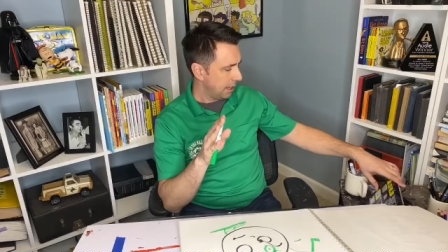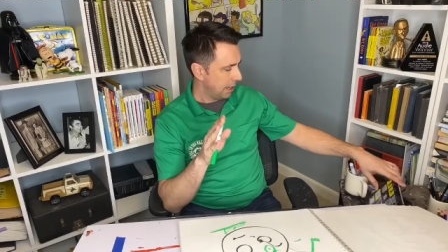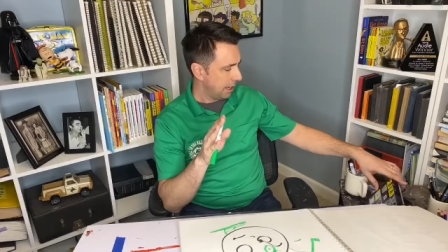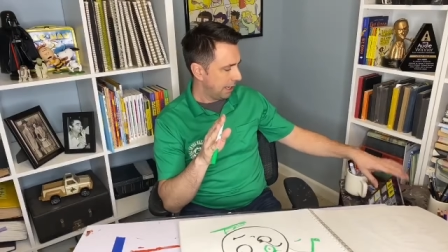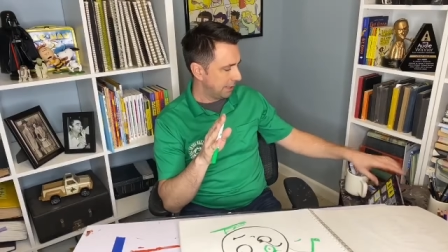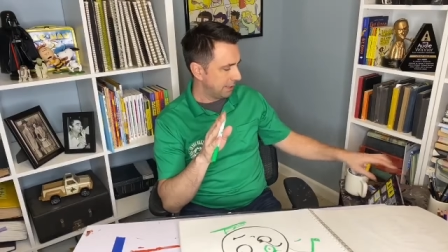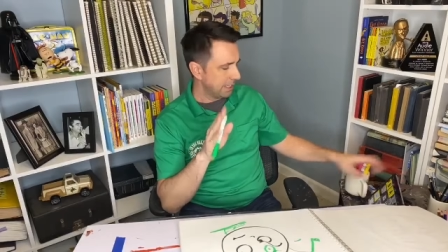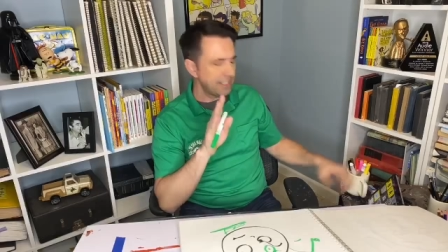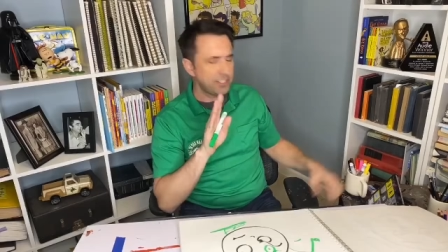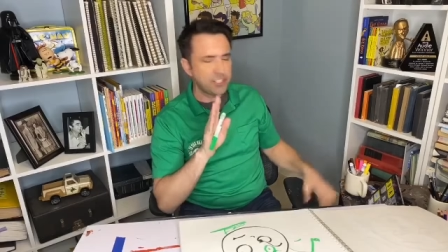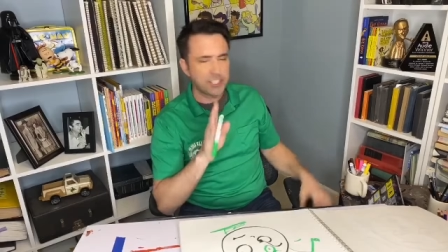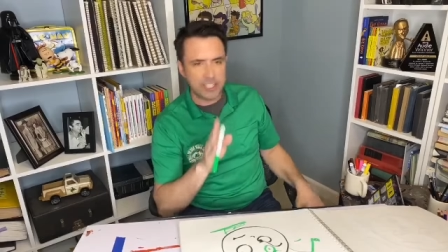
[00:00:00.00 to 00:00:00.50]

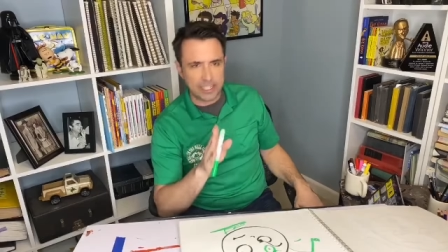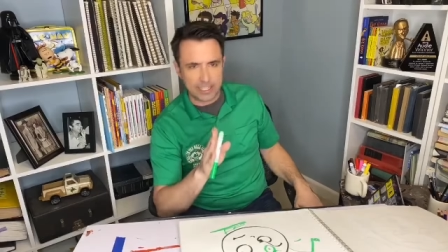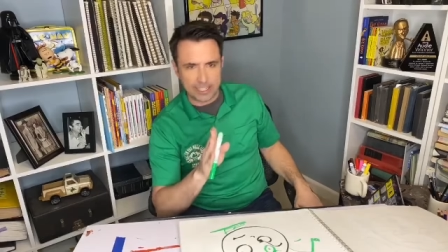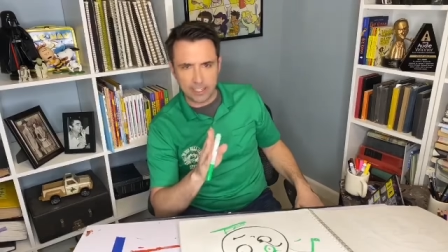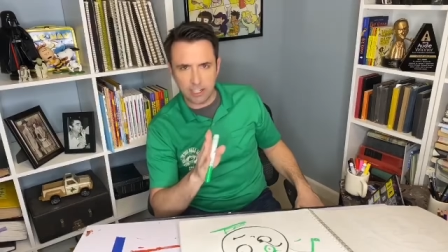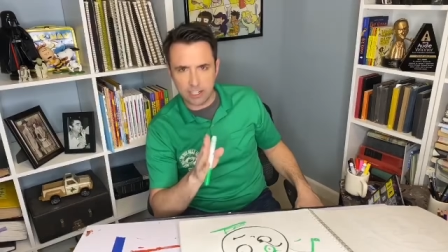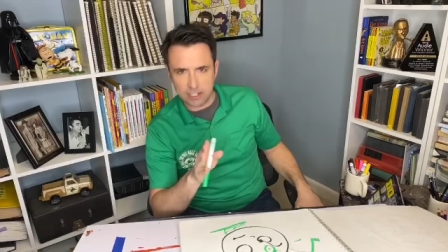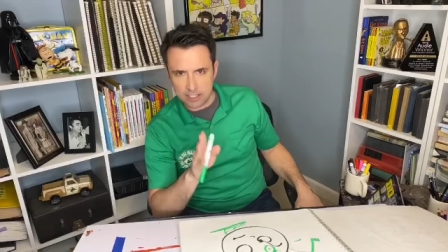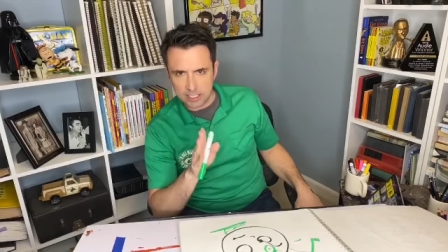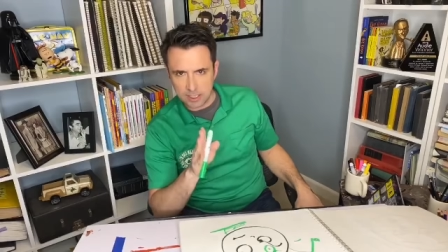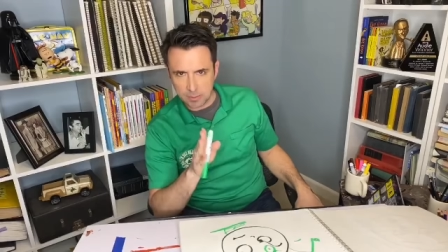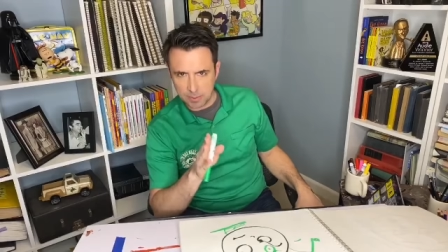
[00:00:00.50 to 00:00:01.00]
And let's check
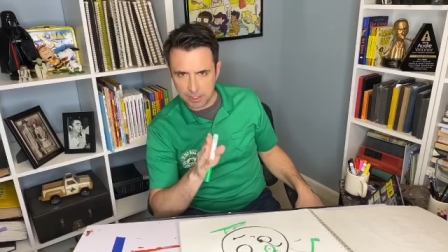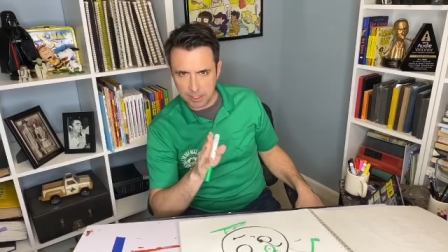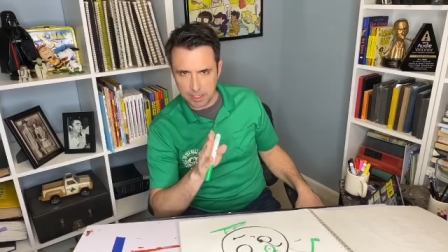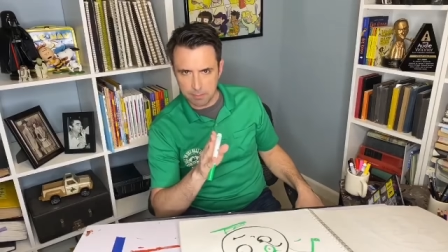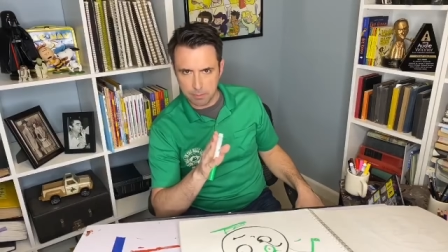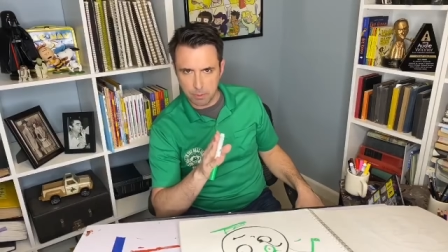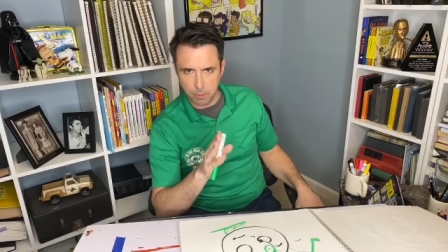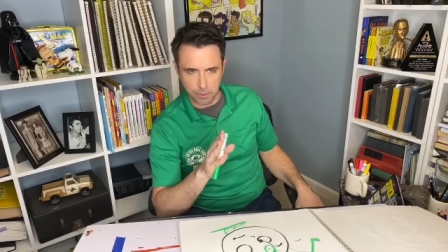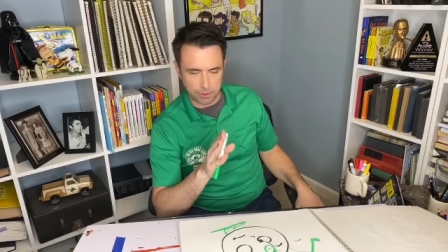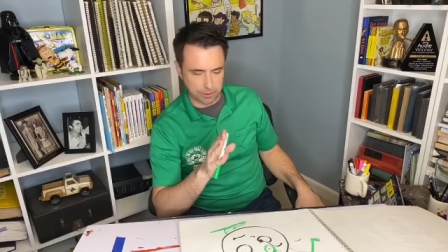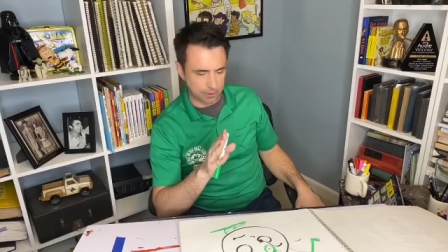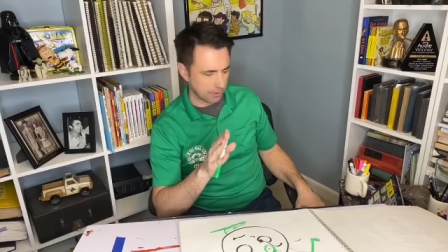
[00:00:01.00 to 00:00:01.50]
in on something
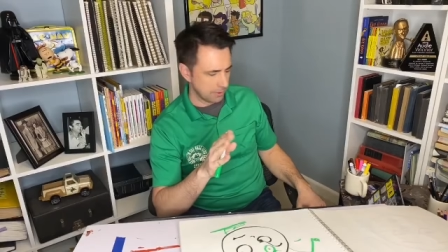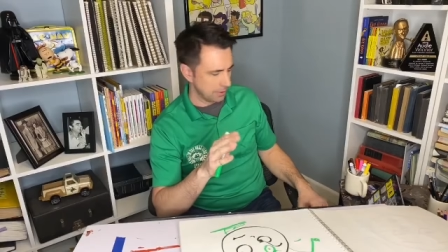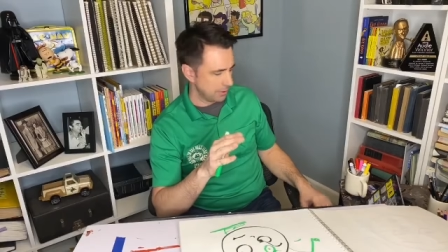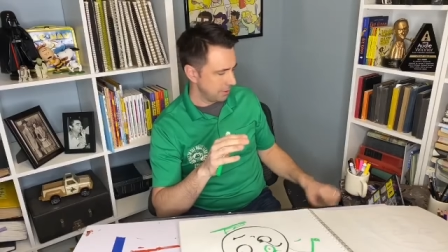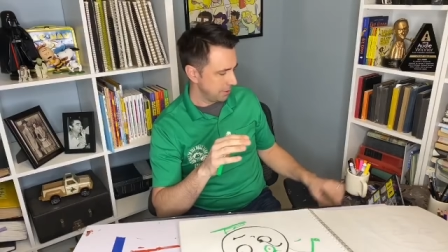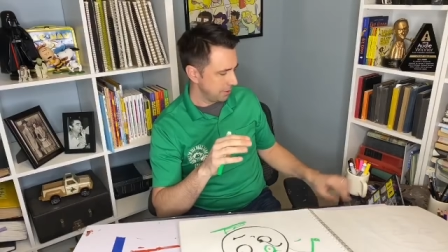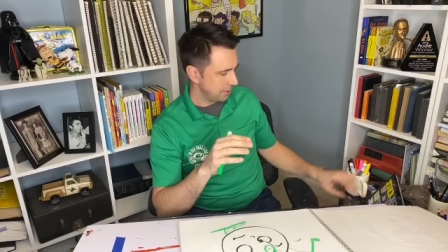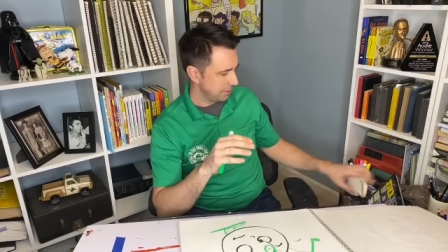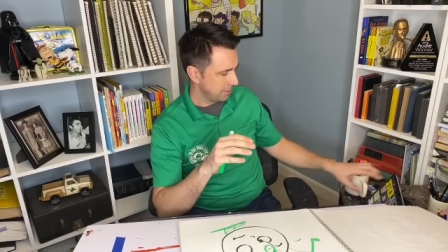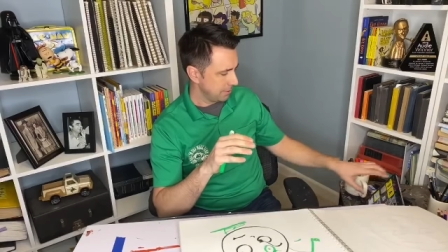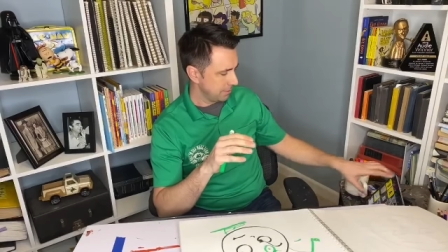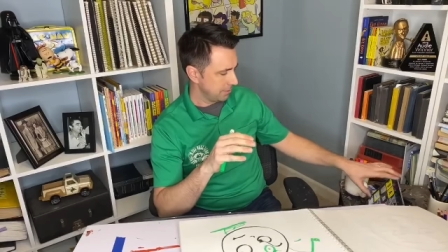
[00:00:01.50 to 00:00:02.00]

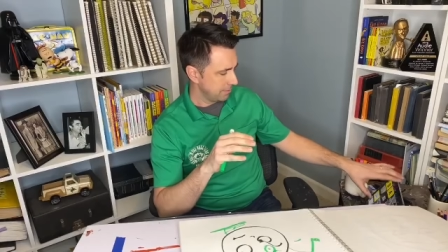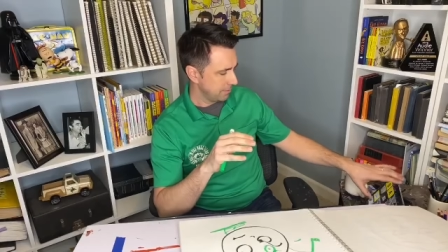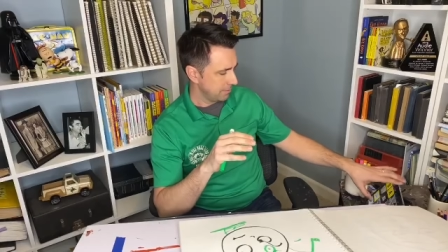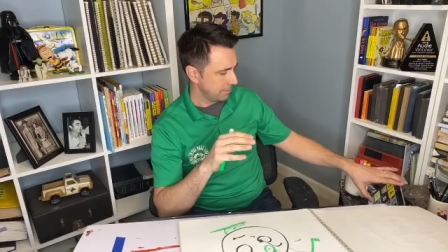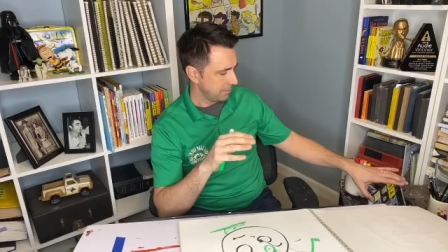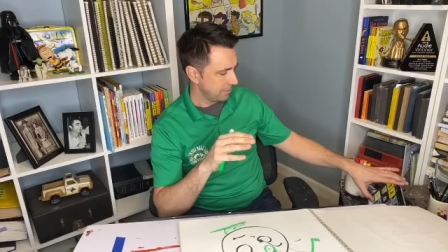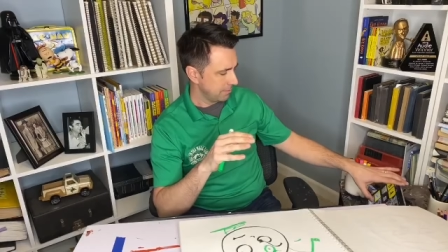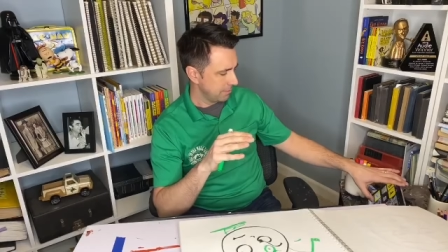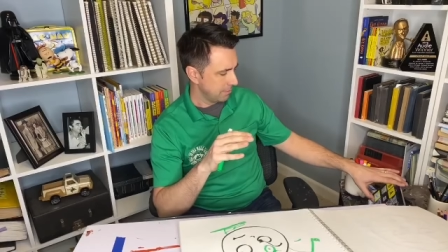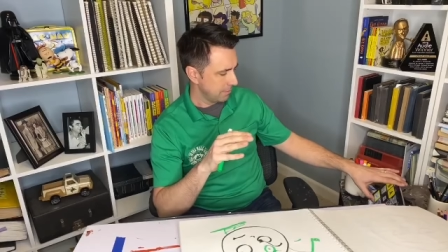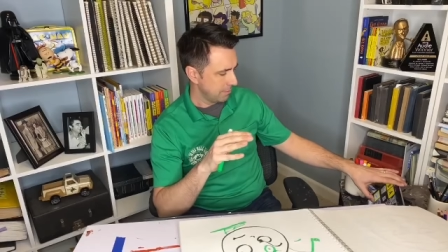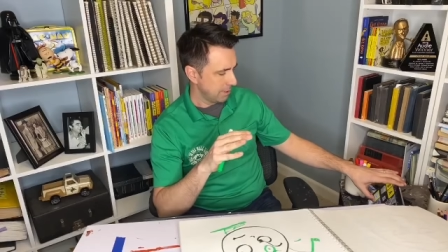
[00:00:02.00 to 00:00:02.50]
important.
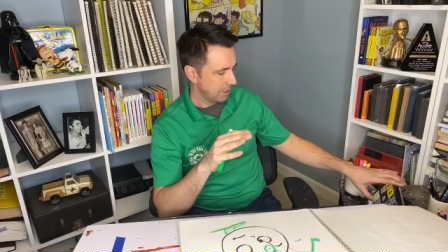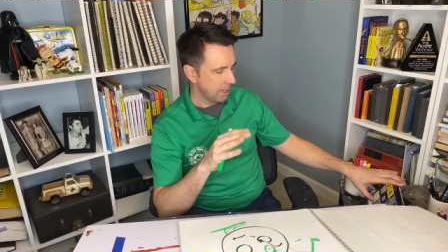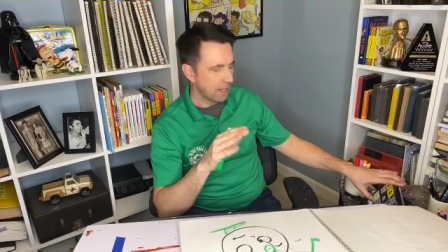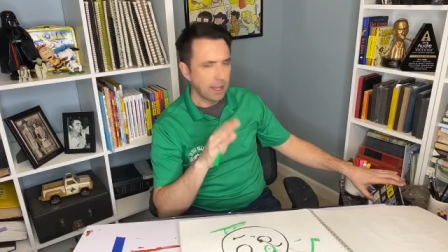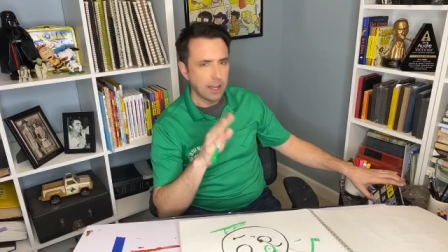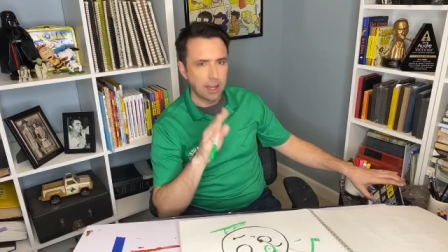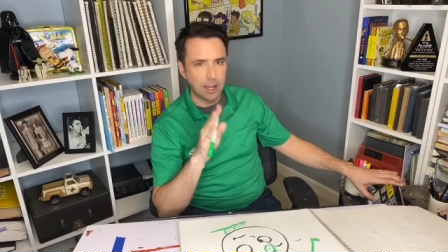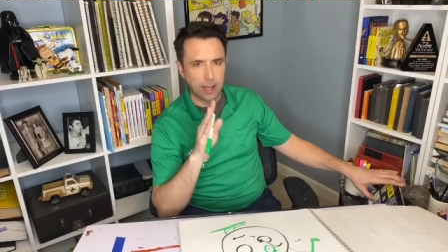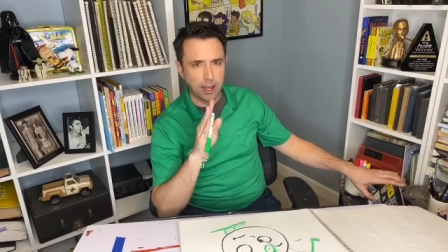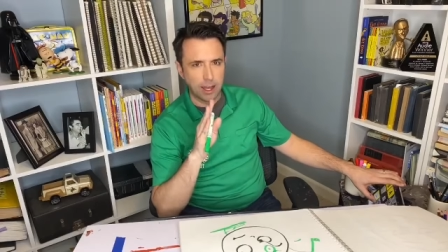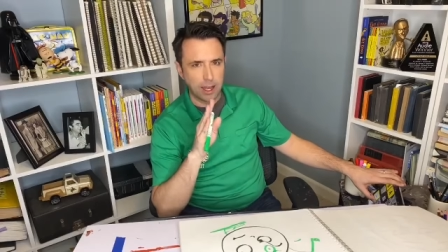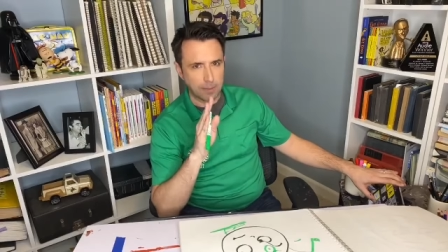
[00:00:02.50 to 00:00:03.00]

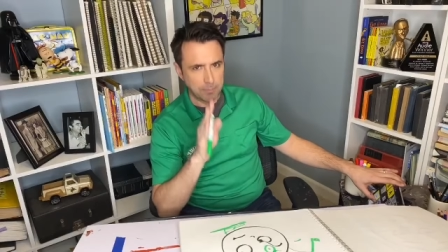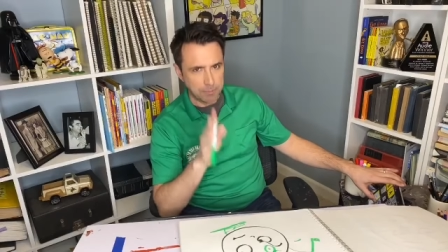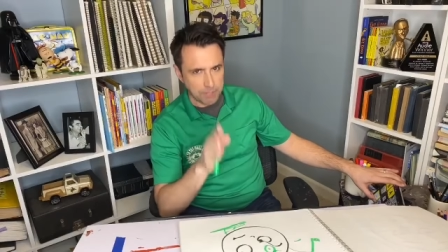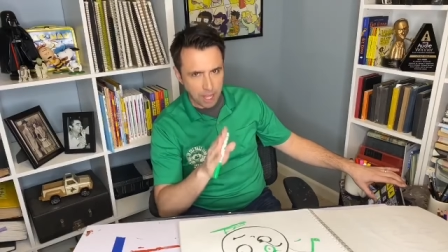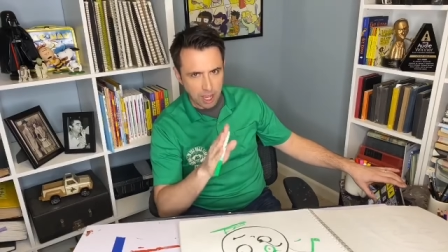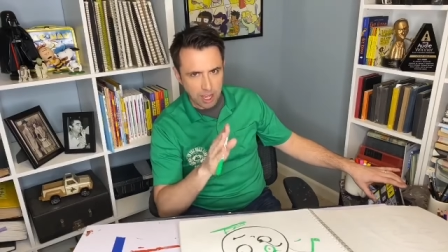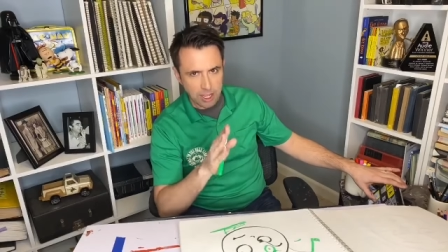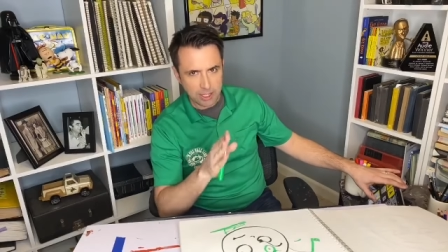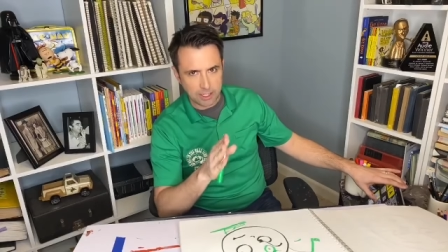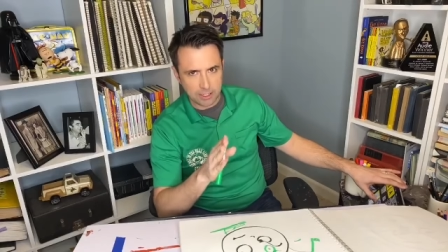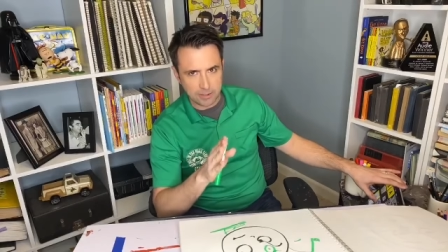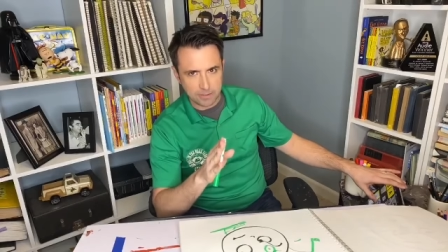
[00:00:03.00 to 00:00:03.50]
I'm
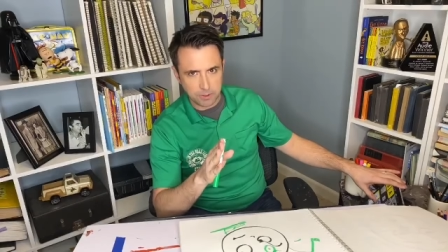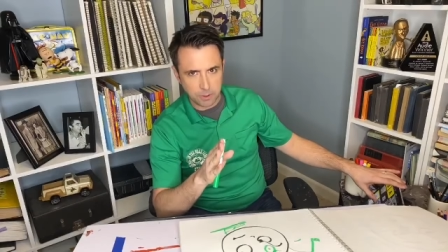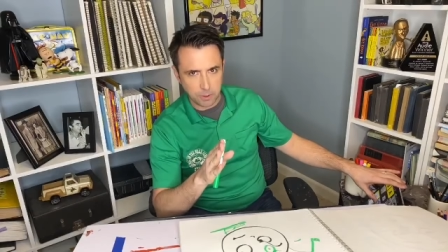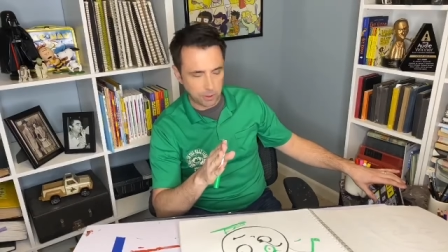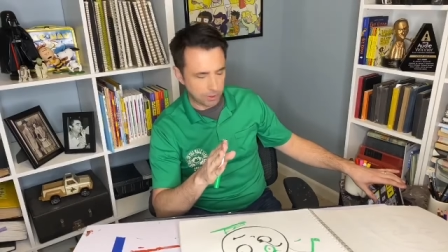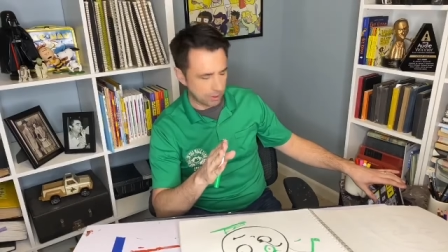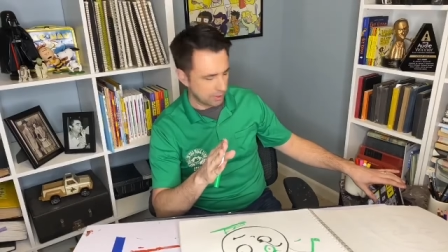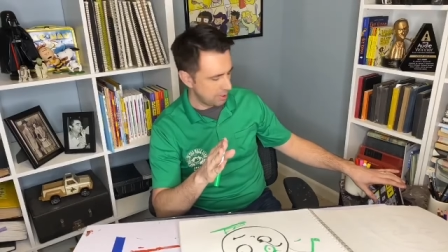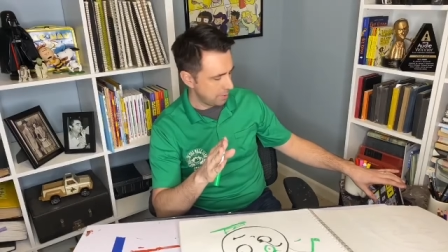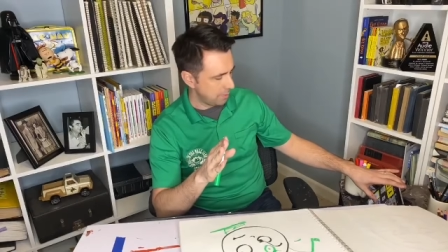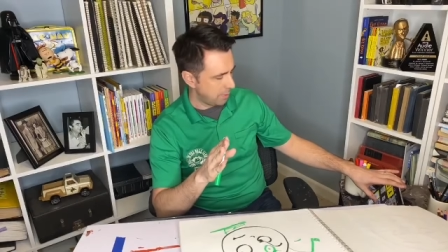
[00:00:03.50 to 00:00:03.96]
talking, of course,